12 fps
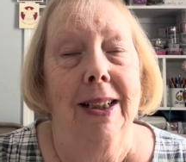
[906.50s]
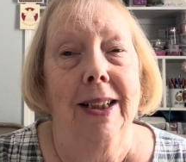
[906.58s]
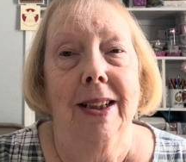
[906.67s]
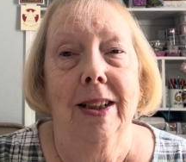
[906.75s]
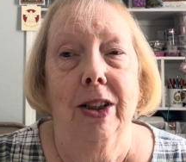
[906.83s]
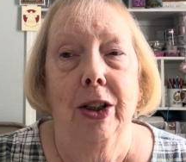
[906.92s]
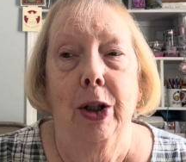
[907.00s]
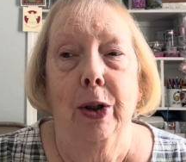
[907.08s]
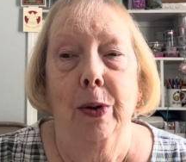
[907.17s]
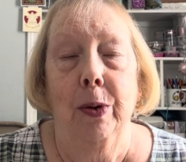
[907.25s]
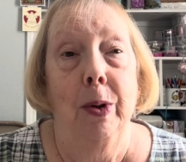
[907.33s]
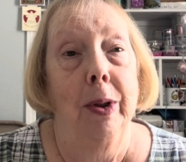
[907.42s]

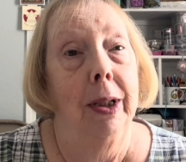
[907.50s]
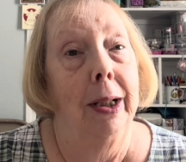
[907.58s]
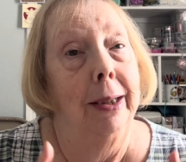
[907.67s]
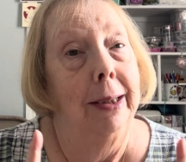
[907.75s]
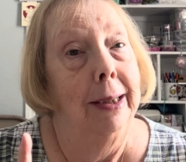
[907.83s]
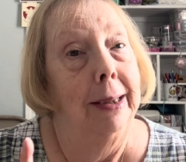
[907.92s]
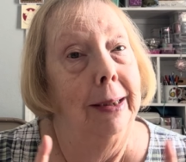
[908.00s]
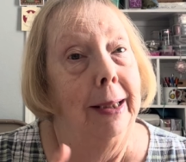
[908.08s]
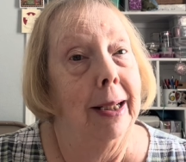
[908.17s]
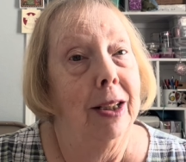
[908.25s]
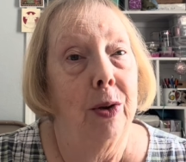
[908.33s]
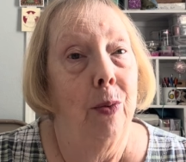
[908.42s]
So until
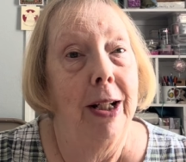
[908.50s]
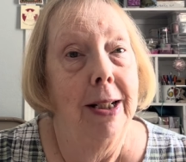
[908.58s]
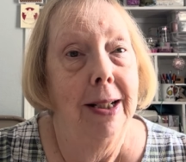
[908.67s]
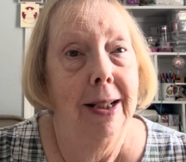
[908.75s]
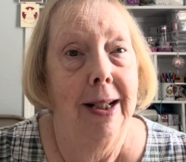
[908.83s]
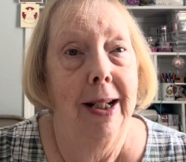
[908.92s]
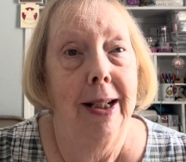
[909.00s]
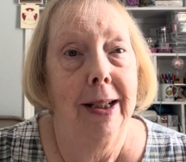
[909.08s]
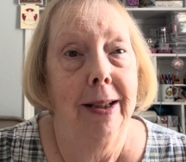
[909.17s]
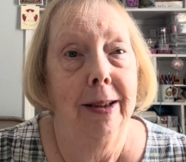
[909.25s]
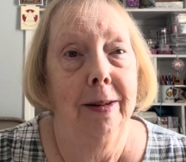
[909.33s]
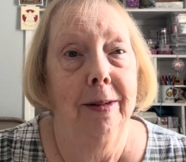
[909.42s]
next Wednesday,